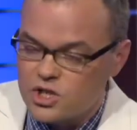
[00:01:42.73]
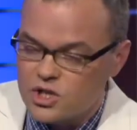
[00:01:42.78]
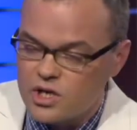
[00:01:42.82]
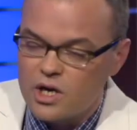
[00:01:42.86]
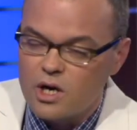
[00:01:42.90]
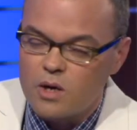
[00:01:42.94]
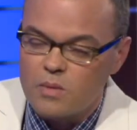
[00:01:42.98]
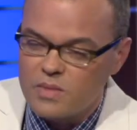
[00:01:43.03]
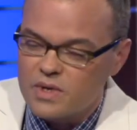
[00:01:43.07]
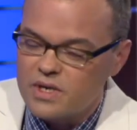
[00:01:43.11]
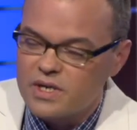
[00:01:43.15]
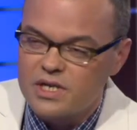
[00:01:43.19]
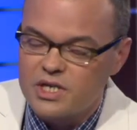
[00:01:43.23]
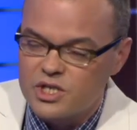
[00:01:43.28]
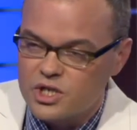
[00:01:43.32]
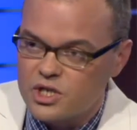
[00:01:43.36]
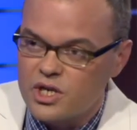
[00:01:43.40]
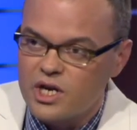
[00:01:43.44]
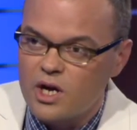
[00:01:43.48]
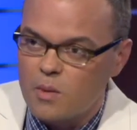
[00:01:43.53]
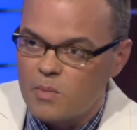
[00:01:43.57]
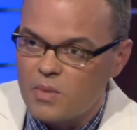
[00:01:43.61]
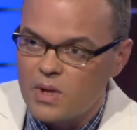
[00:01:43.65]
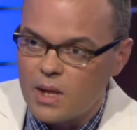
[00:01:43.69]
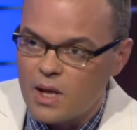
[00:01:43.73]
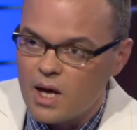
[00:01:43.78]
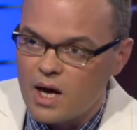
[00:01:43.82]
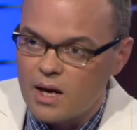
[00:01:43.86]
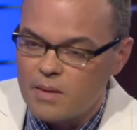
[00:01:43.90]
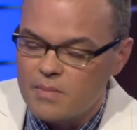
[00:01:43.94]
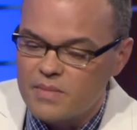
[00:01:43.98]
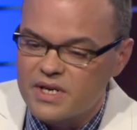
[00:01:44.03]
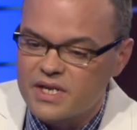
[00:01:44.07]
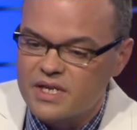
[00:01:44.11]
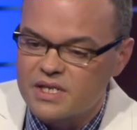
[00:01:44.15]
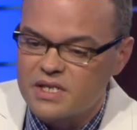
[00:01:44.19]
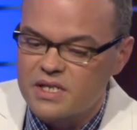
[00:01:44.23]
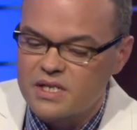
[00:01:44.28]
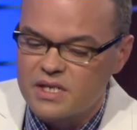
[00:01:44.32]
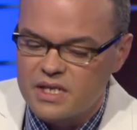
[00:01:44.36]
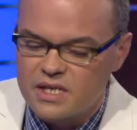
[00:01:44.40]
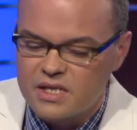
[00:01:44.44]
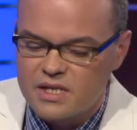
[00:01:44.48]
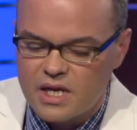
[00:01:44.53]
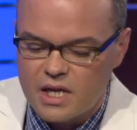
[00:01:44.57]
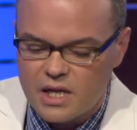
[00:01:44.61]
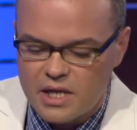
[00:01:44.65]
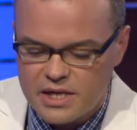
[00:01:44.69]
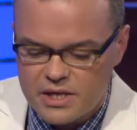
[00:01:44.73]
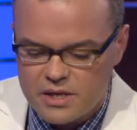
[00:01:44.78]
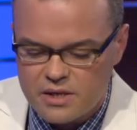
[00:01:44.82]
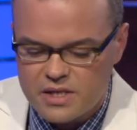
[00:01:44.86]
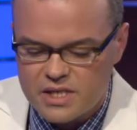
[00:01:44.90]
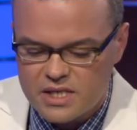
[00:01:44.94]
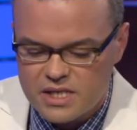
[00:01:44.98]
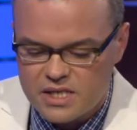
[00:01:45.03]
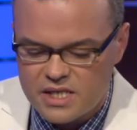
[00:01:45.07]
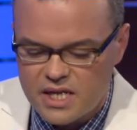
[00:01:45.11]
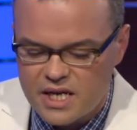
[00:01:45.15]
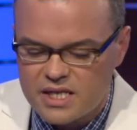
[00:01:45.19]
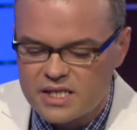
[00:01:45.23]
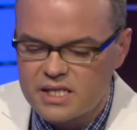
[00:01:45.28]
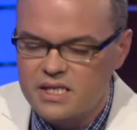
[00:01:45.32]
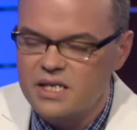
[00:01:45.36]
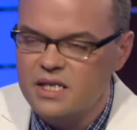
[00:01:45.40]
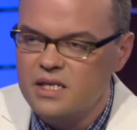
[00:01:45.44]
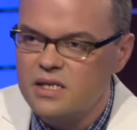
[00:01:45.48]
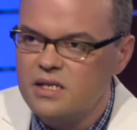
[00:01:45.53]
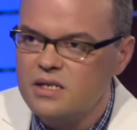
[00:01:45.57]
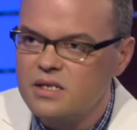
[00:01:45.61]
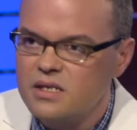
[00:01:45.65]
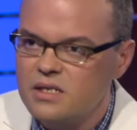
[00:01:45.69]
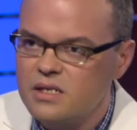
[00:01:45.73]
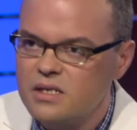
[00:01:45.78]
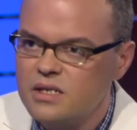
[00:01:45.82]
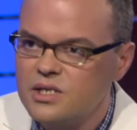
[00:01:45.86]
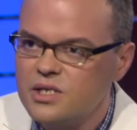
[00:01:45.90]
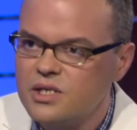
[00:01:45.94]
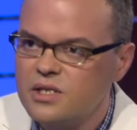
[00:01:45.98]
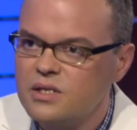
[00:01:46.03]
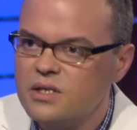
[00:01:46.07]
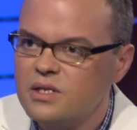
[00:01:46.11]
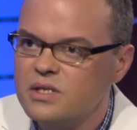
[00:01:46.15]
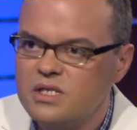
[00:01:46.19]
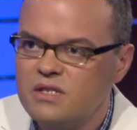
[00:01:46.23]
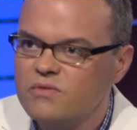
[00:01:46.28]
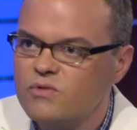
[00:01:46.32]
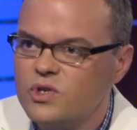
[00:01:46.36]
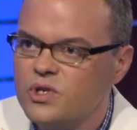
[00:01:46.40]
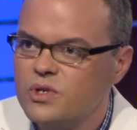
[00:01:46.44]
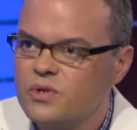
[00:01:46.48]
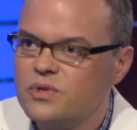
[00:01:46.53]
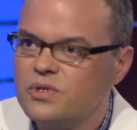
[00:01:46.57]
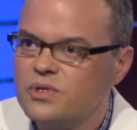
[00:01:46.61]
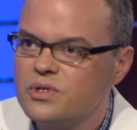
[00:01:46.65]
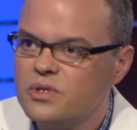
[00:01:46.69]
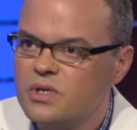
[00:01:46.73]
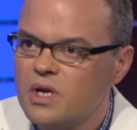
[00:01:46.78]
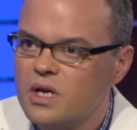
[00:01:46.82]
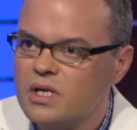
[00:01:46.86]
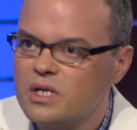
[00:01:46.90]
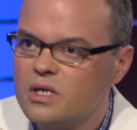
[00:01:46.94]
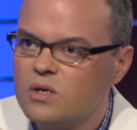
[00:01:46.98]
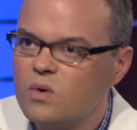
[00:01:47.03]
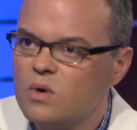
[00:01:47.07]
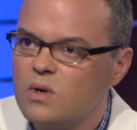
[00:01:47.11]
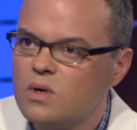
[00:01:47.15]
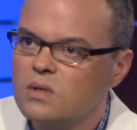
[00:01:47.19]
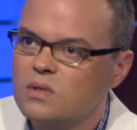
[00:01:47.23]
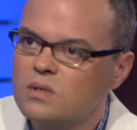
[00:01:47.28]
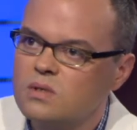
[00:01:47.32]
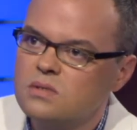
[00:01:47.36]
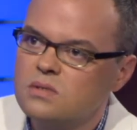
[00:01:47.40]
should help. It okay. should help a lot because it, it, clearly states in the decision that civil unions are not equal.